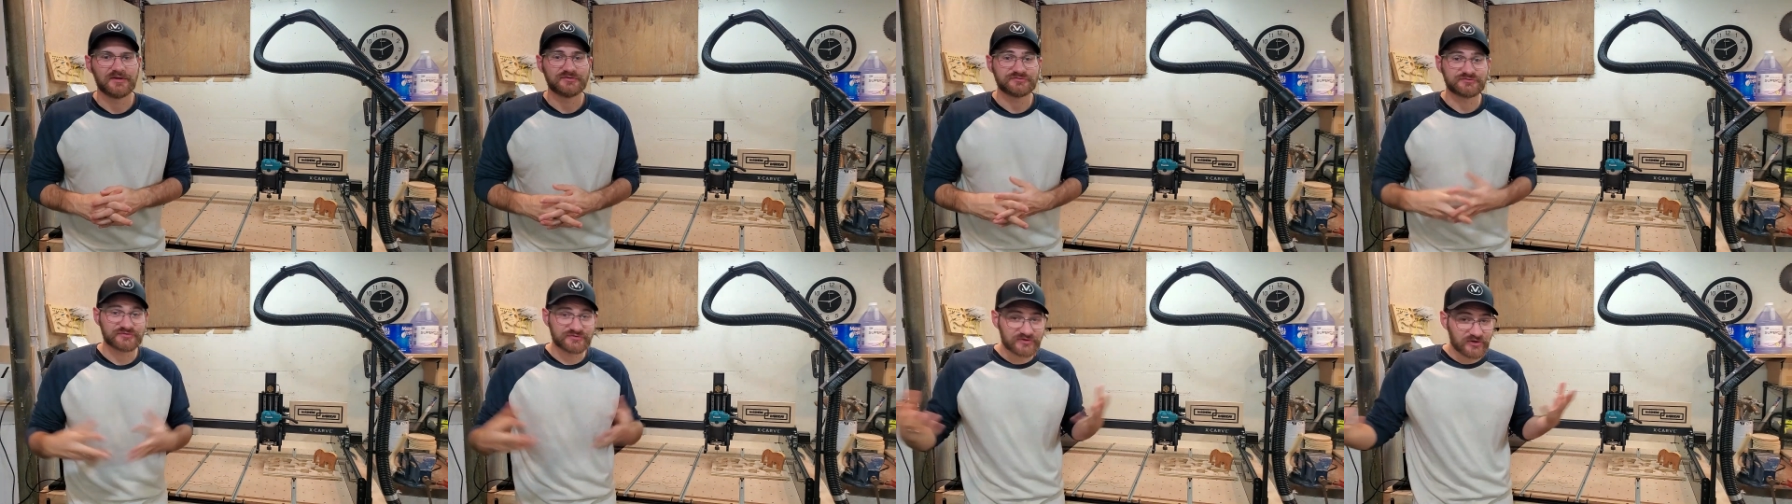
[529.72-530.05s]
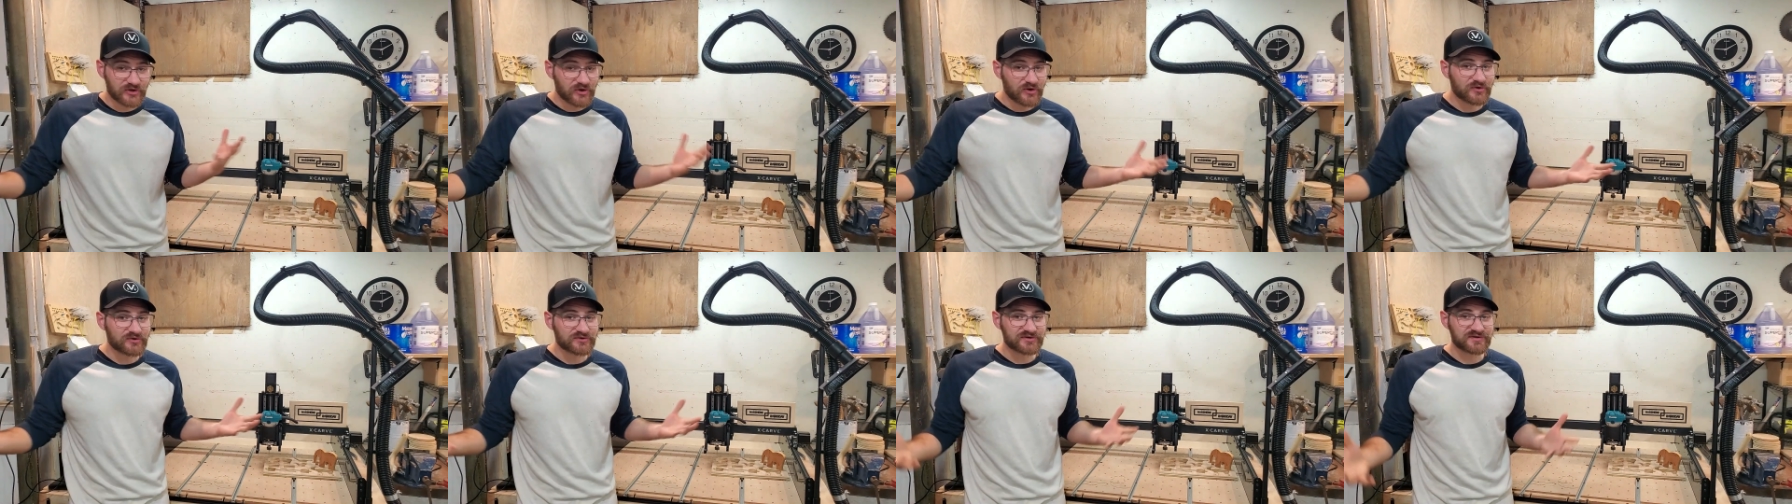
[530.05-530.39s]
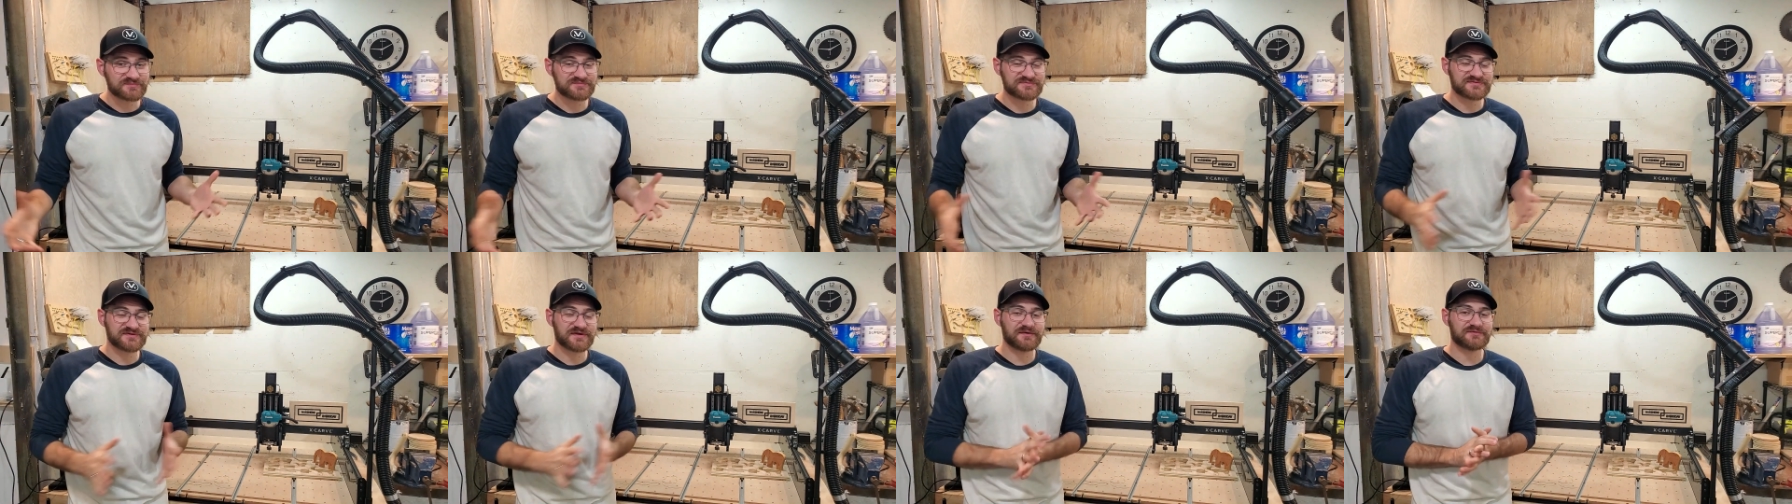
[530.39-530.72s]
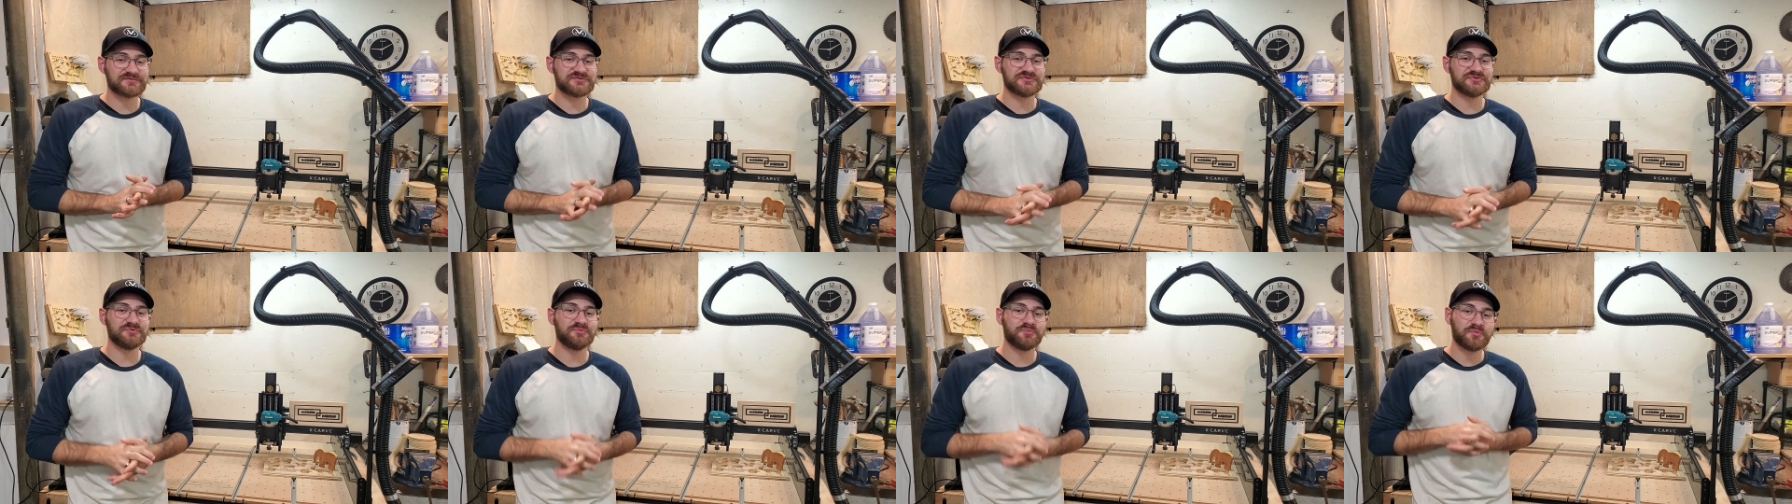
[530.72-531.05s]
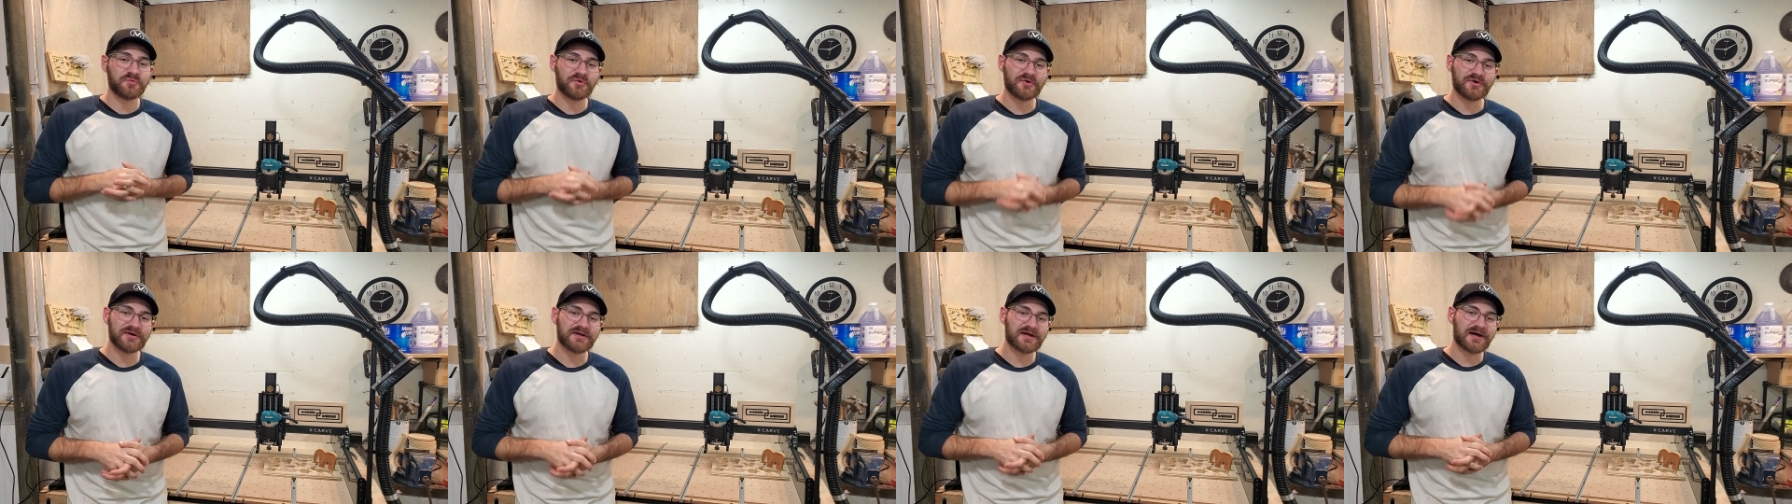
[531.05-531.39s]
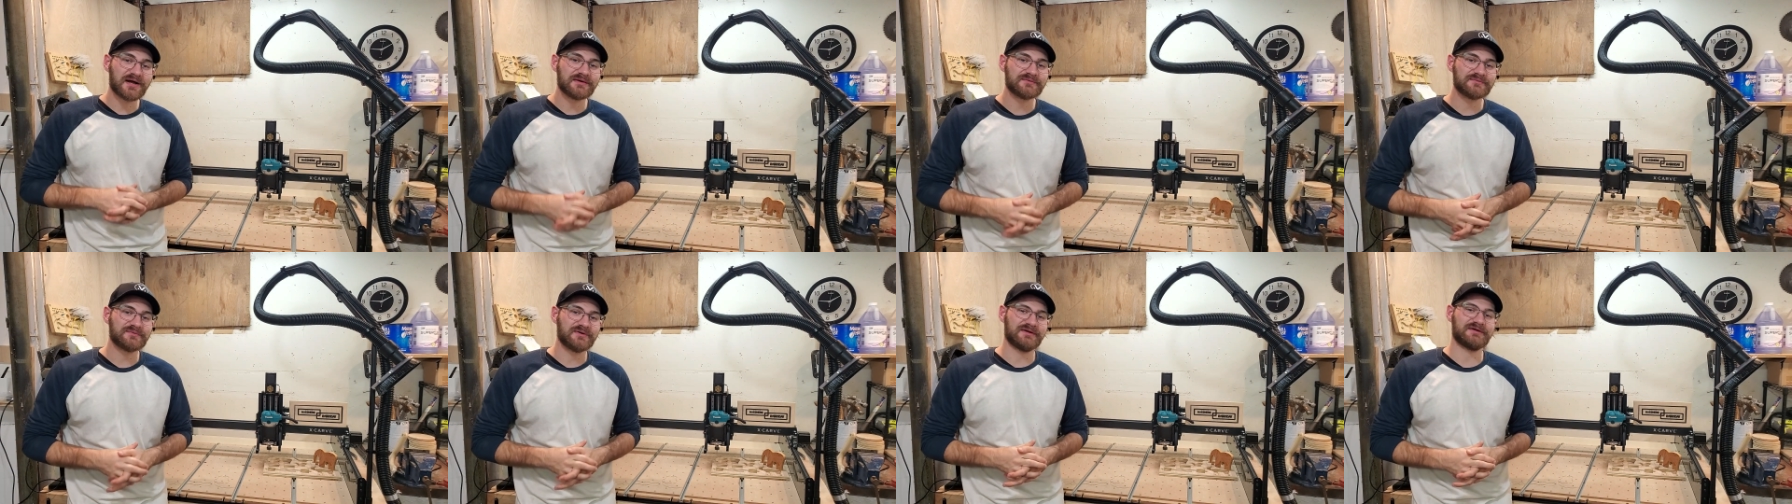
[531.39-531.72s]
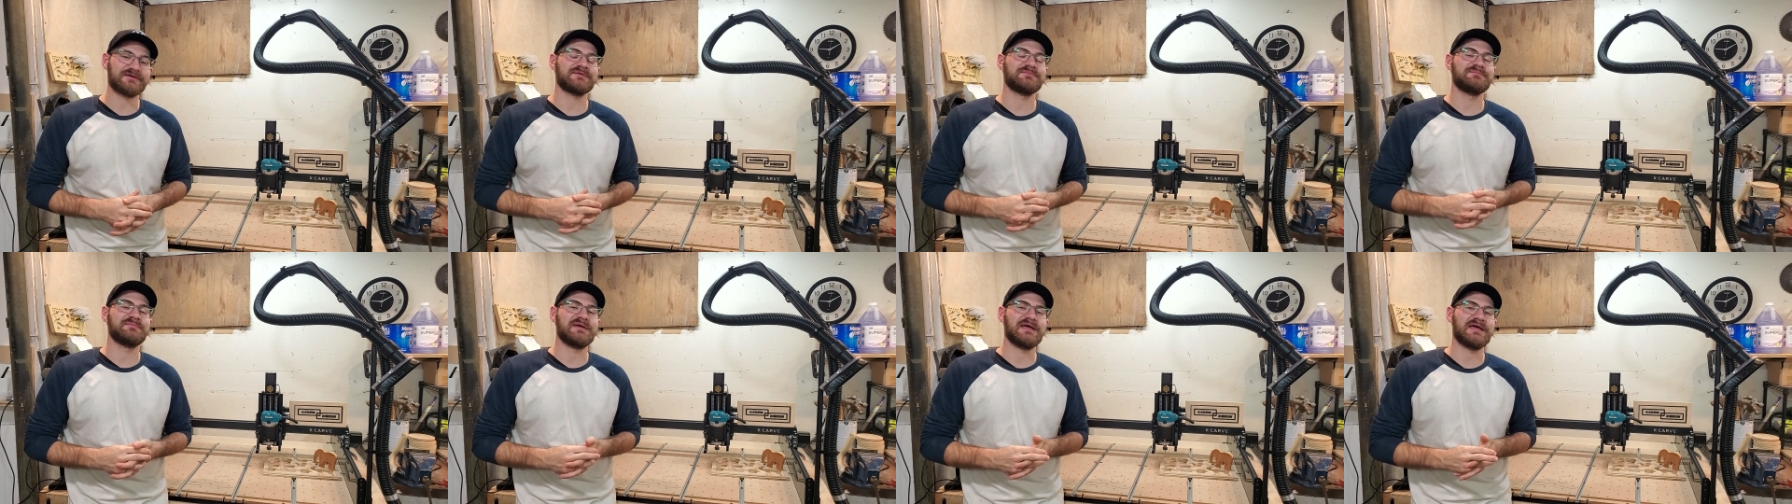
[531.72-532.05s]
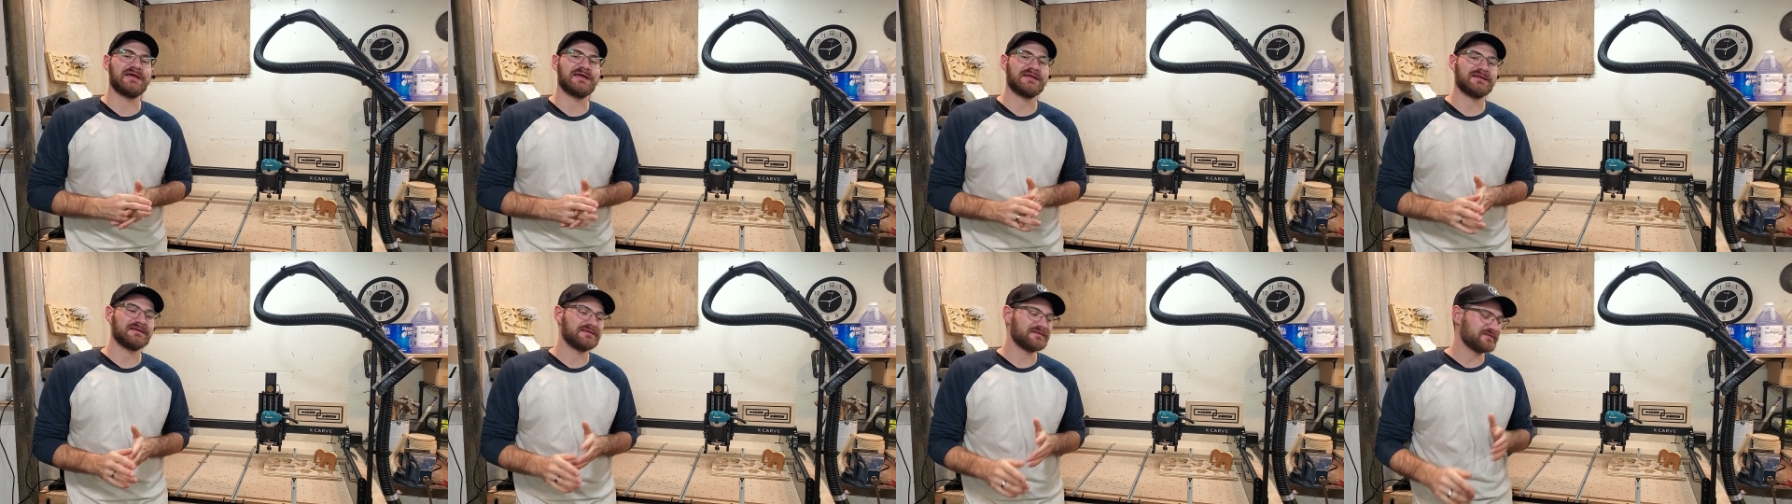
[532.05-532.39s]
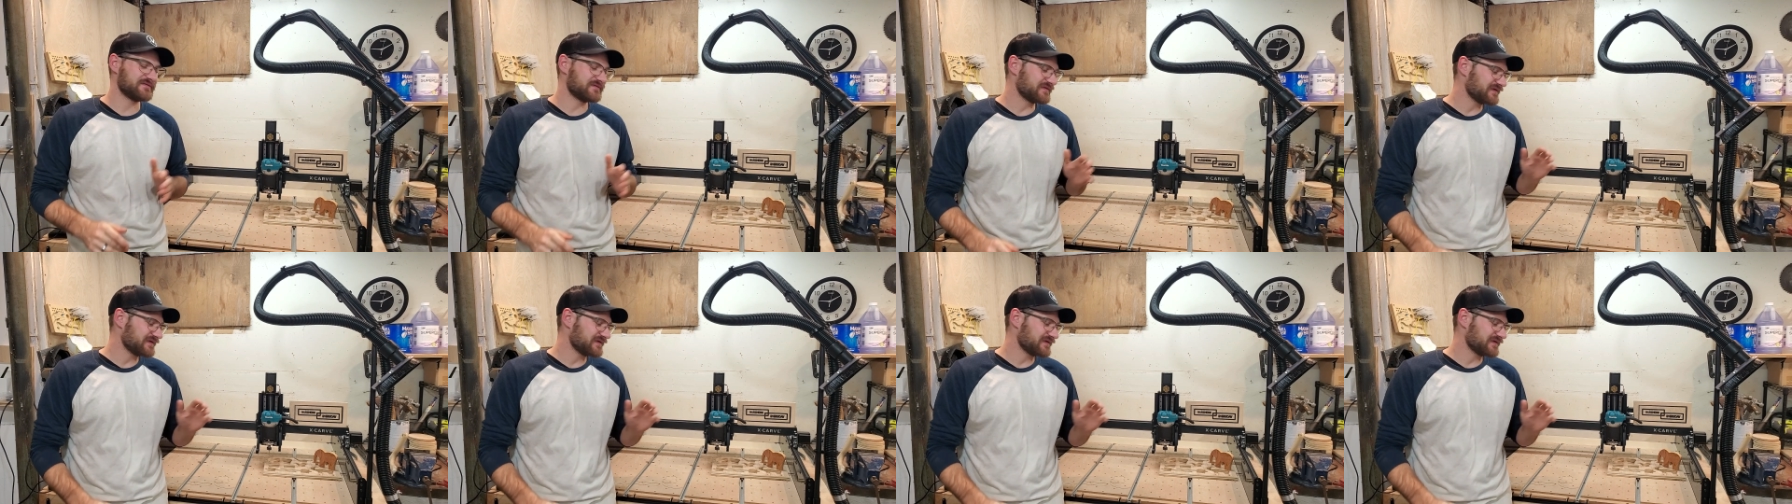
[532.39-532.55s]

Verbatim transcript: So it all comes down to would I recommend